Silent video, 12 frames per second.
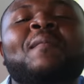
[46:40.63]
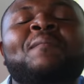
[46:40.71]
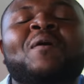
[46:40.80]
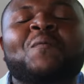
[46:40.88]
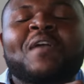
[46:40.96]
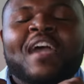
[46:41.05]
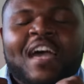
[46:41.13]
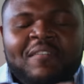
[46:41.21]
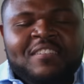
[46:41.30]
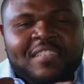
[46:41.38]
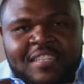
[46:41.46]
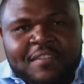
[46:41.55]
But we
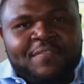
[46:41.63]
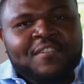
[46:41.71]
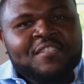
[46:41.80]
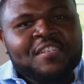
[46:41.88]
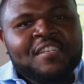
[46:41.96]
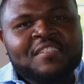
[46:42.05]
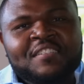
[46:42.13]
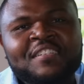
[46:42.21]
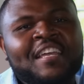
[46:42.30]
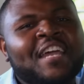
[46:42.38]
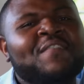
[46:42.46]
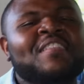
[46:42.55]
have to live for Jesus
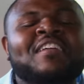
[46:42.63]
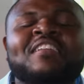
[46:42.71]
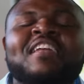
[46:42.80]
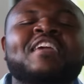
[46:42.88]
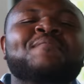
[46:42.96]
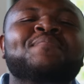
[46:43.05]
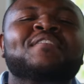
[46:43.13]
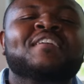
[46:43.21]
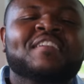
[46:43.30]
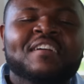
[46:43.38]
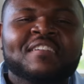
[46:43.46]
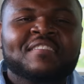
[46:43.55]
and everything that He put
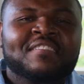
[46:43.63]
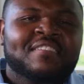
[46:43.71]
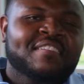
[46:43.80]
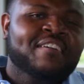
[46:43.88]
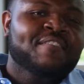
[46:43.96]
in us,